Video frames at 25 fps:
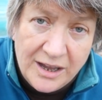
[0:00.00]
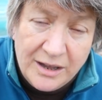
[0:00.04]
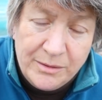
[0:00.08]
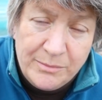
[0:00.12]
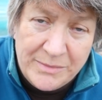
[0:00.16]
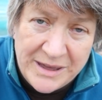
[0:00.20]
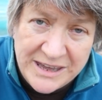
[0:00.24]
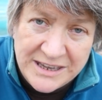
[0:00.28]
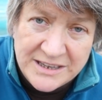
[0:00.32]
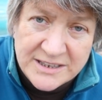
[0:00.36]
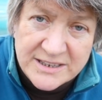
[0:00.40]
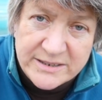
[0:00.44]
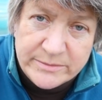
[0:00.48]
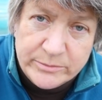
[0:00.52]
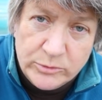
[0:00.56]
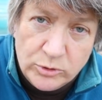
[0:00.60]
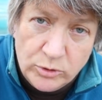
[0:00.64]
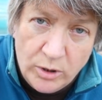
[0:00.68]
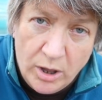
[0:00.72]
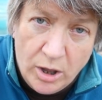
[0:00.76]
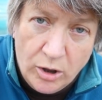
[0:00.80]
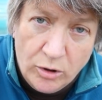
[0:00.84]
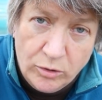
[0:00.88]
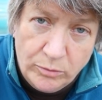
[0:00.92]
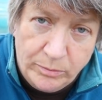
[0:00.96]
make a
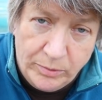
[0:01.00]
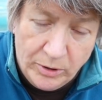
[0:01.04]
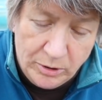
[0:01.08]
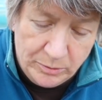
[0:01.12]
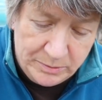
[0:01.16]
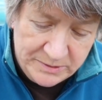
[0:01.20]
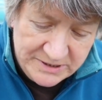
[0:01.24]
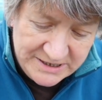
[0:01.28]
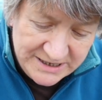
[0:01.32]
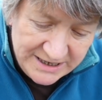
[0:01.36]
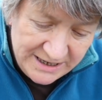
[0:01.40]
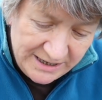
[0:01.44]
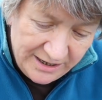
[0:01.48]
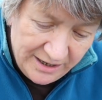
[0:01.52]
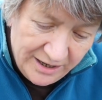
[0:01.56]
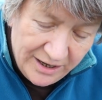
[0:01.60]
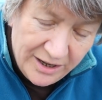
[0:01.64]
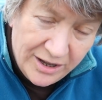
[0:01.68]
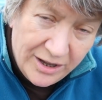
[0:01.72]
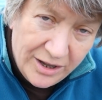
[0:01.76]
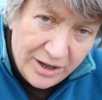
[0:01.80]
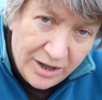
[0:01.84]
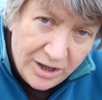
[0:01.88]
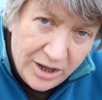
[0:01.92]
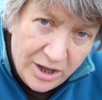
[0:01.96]
small hole, pop it in,
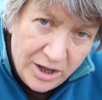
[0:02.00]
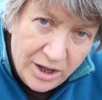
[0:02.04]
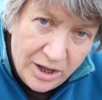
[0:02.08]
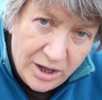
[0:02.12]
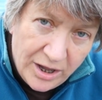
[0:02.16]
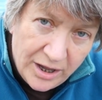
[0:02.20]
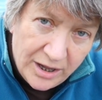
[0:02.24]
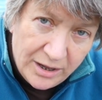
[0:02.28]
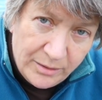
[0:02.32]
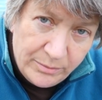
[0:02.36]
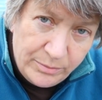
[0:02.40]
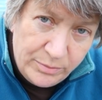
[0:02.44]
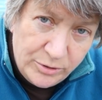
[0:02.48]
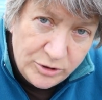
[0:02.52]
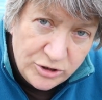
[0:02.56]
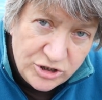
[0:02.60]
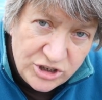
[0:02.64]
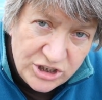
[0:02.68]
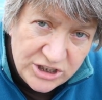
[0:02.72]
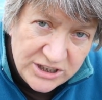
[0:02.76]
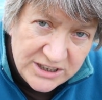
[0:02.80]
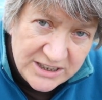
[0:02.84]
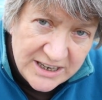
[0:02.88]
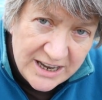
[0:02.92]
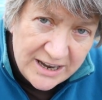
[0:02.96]
and
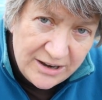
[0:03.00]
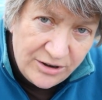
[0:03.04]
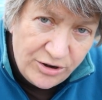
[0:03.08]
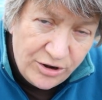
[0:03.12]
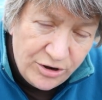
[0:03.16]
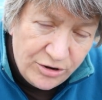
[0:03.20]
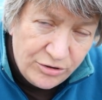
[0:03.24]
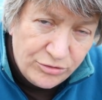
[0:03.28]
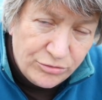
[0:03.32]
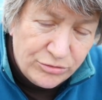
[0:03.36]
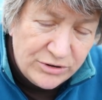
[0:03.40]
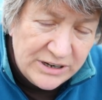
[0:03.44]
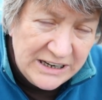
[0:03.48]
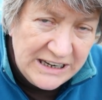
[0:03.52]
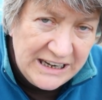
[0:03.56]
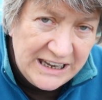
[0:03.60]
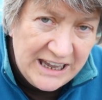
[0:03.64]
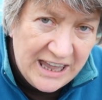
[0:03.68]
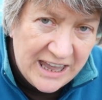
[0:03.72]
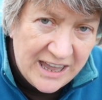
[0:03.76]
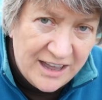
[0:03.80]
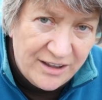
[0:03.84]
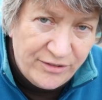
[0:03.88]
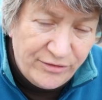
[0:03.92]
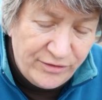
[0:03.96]
push it down really
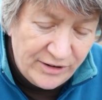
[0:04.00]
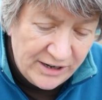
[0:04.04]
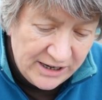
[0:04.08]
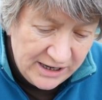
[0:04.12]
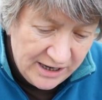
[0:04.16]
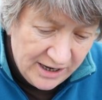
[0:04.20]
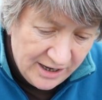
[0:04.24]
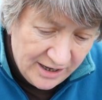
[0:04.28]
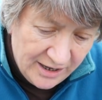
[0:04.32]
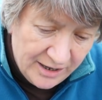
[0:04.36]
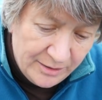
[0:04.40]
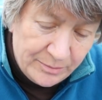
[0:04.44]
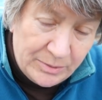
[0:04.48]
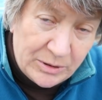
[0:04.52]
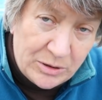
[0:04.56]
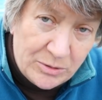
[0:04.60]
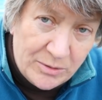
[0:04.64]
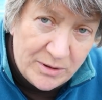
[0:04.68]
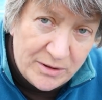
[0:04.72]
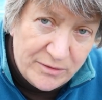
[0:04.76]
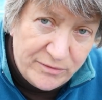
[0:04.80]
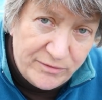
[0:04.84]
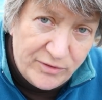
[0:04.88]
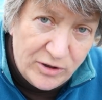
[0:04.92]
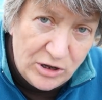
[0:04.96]
carefully, but
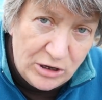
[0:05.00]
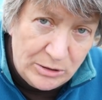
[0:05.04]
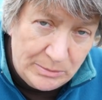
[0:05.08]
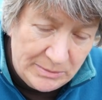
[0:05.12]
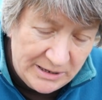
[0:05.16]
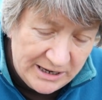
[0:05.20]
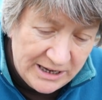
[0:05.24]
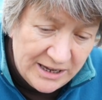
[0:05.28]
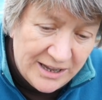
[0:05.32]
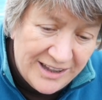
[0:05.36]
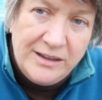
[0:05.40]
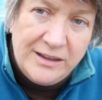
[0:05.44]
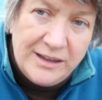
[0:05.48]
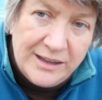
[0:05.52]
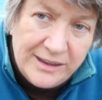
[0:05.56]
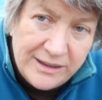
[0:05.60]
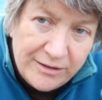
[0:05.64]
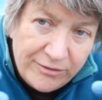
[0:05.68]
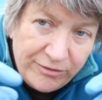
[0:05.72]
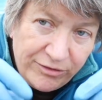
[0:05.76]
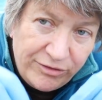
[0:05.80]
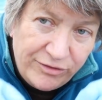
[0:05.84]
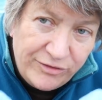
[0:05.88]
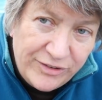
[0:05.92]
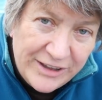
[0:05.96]
quite firmly, and
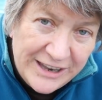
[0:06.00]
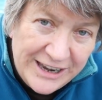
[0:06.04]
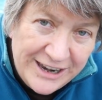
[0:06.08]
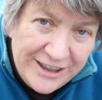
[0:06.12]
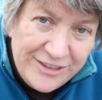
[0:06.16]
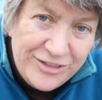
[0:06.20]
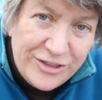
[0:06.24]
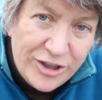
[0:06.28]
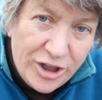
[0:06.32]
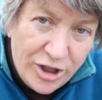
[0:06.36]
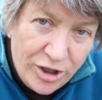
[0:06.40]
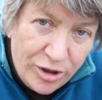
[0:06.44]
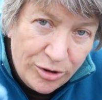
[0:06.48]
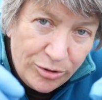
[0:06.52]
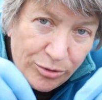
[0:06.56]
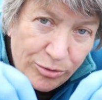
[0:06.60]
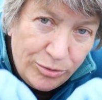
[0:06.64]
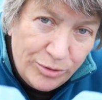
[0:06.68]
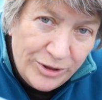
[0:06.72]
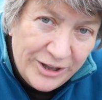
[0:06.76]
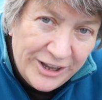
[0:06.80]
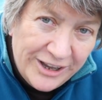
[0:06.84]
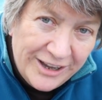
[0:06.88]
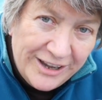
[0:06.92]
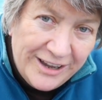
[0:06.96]
then fill in the
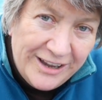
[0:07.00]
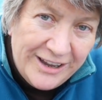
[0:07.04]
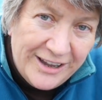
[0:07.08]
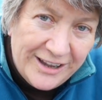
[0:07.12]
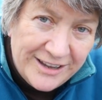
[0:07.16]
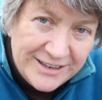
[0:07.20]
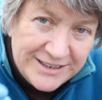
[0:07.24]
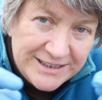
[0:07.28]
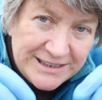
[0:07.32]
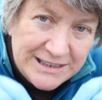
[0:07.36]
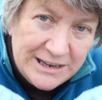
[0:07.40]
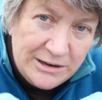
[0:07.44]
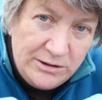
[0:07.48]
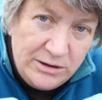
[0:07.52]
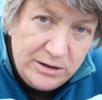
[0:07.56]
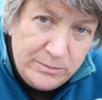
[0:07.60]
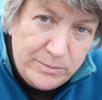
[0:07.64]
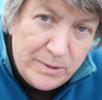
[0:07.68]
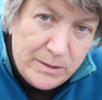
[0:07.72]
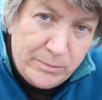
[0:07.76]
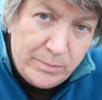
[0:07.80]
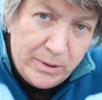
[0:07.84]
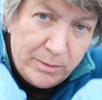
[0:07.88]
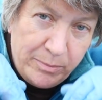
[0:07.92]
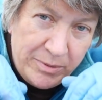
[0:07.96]
hole slowly,
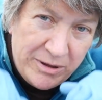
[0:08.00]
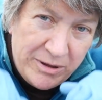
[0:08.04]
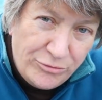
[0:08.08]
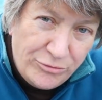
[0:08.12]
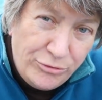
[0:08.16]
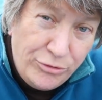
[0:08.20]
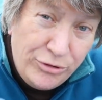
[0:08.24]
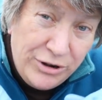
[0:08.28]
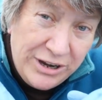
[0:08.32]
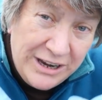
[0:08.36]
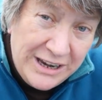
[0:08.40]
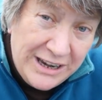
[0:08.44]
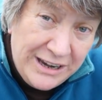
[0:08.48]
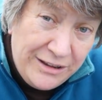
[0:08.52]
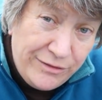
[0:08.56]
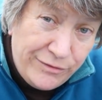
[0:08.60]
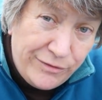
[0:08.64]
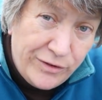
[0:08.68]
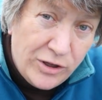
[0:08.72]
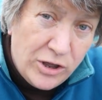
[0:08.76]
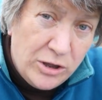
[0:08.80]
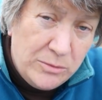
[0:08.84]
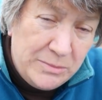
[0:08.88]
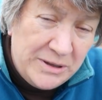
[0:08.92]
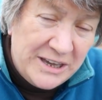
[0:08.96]
bit by really
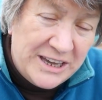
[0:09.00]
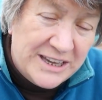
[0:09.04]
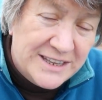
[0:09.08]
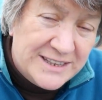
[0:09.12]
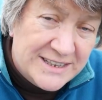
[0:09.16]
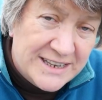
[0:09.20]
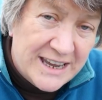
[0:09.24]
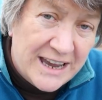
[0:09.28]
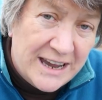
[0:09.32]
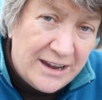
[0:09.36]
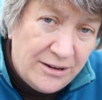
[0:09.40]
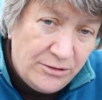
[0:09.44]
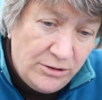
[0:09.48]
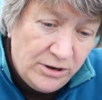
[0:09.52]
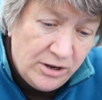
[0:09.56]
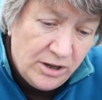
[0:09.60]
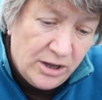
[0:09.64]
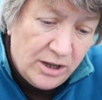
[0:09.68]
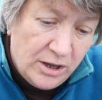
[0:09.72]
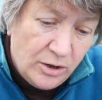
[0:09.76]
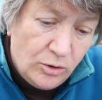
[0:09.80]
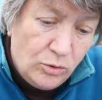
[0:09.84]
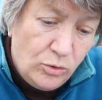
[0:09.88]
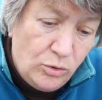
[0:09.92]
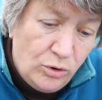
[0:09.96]
firming it down
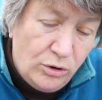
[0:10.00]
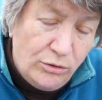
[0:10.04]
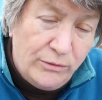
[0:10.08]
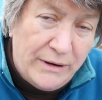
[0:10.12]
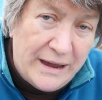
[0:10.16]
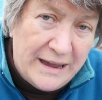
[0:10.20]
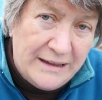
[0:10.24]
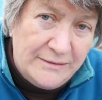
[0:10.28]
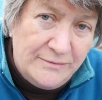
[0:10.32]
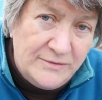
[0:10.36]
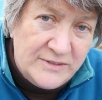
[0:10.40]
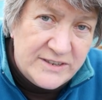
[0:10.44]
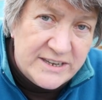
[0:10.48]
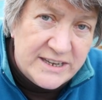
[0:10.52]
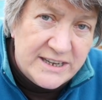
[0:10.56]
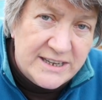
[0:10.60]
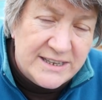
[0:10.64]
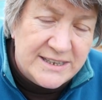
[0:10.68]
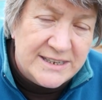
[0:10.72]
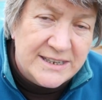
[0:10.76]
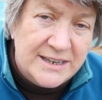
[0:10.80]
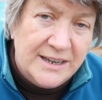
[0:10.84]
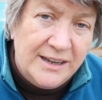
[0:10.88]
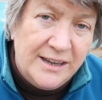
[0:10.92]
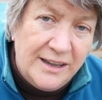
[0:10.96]
all around
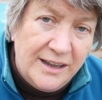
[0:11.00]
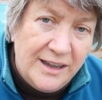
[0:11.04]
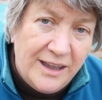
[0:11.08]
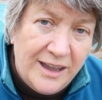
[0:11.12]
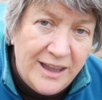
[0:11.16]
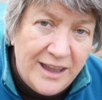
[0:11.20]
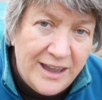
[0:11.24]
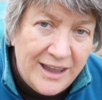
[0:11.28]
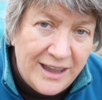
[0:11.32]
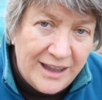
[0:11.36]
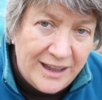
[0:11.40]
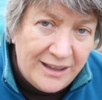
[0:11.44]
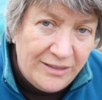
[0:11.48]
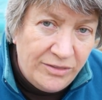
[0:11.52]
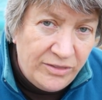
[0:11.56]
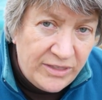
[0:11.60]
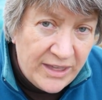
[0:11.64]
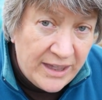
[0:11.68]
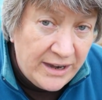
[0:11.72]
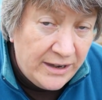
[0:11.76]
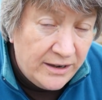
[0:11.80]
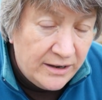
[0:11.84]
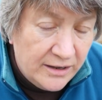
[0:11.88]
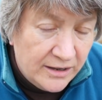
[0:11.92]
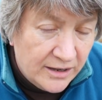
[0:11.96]
it. And
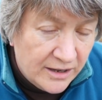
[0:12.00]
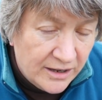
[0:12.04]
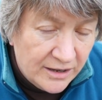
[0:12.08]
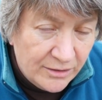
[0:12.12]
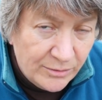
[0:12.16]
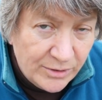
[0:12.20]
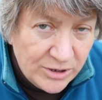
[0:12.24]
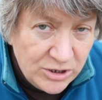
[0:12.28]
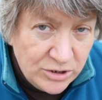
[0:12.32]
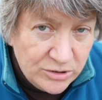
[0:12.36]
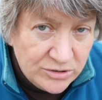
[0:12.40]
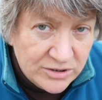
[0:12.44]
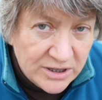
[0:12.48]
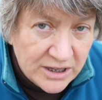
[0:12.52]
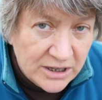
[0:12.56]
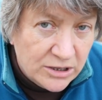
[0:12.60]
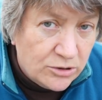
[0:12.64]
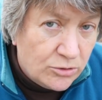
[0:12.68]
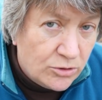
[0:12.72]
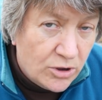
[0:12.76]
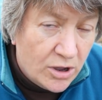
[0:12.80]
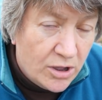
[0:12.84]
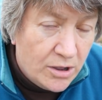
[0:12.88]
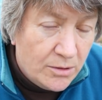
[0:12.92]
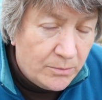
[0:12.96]
then when you think
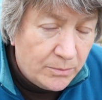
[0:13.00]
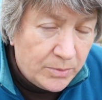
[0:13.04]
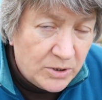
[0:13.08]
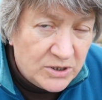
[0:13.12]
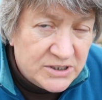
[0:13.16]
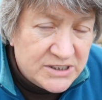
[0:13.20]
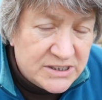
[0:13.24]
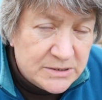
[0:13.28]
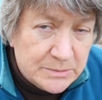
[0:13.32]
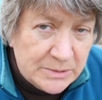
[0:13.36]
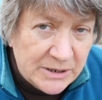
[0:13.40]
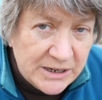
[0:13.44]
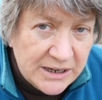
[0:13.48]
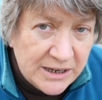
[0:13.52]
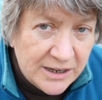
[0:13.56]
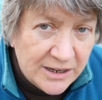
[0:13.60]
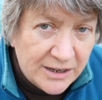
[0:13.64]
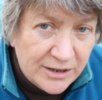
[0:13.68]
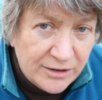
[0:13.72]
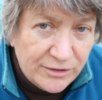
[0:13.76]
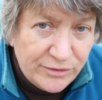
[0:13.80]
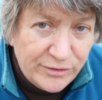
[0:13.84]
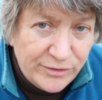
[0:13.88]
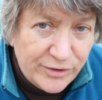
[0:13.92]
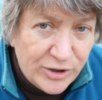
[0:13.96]
you can't possibly
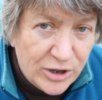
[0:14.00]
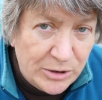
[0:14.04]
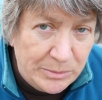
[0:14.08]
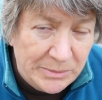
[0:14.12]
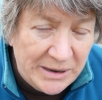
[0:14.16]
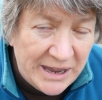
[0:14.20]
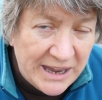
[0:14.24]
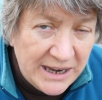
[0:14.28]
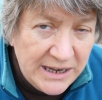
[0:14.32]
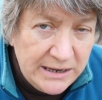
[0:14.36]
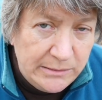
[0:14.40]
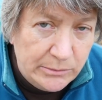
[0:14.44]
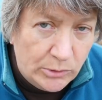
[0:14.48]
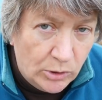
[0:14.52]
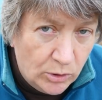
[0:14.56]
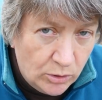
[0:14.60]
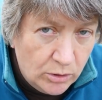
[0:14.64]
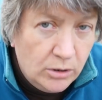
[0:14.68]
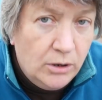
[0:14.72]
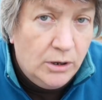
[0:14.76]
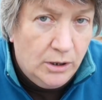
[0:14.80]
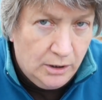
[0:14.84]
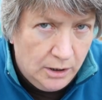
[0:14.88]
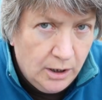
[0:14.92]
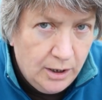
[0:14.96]
firm it
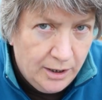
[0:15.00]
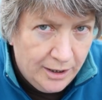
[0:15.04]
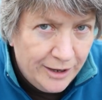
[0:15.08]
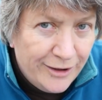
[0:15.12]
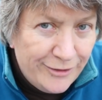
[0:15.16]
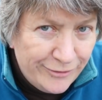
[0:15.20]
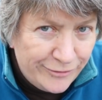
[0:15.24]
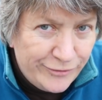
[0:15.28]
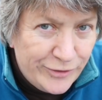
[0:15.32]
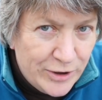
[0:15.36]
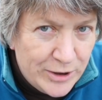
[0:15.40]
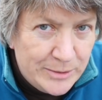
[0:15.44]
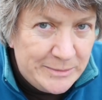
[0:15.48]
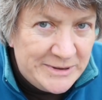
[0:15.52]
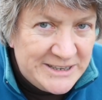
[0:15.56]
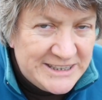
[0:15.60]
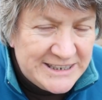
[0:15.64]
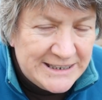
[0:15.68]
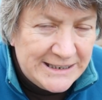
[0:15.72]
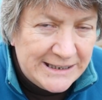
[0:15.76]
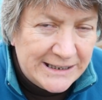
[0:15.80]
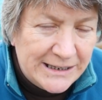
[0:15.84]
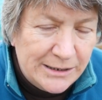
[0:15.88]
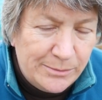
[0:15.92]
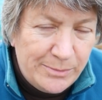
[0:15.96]
anymore, firm
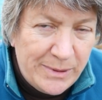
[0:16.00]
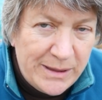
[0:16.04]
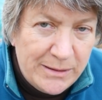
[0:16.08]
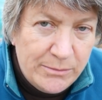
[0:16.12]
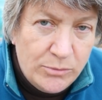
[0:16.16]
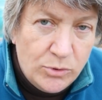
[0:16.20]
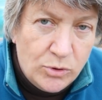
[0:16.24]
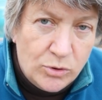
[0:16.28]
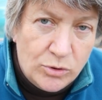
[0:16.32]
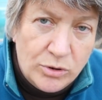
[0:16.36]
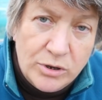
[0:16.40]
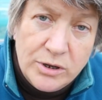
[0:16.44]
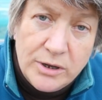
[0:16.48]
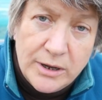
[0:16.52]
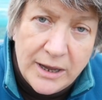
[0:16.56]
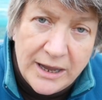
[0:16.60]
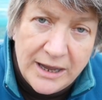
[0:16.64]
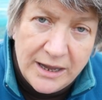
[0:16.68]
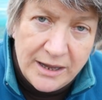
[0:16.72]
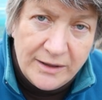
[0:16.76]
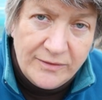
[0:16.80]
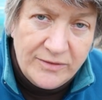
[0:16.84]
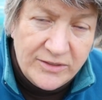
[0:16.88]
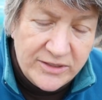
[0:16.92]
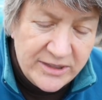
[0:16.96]
it a little bit more,
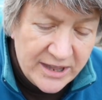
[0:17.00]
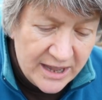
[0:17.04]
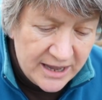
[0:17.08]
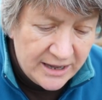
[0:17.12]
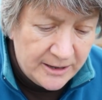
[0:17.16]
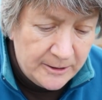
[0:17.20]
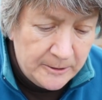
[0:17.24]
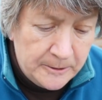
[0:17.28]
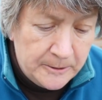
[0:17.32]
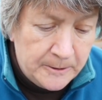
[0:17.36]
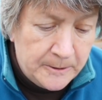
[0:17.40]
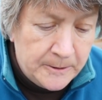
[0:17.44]
and that